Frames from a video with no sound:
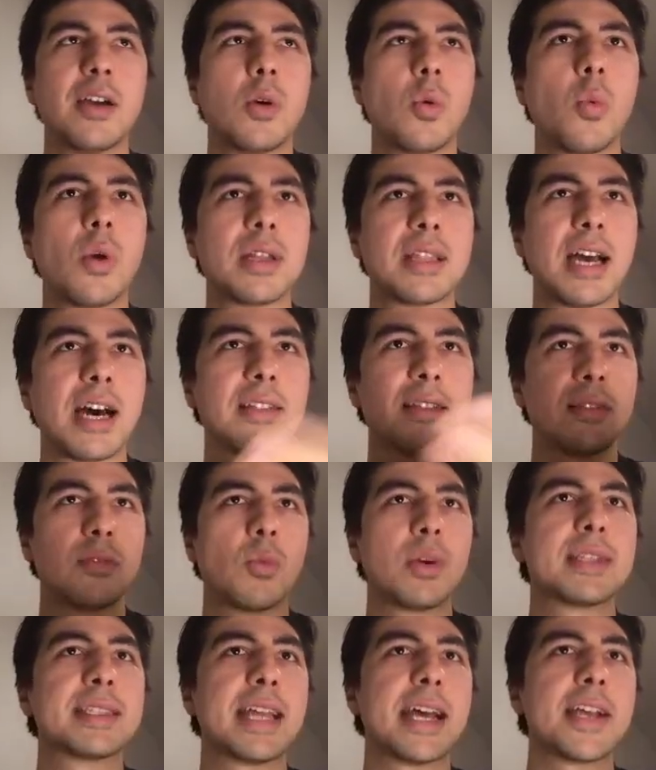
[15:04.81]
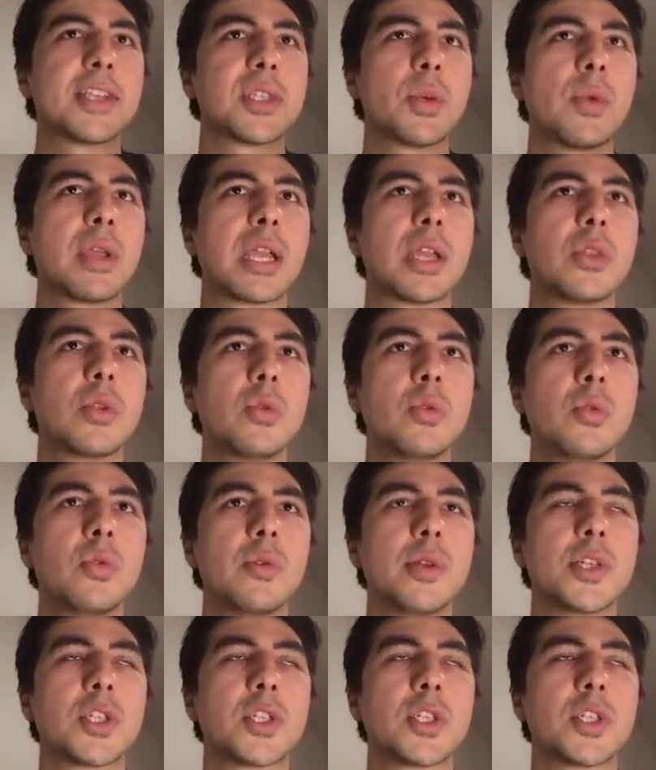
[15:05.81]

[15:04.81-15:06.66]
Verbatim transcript: One, one test that we can do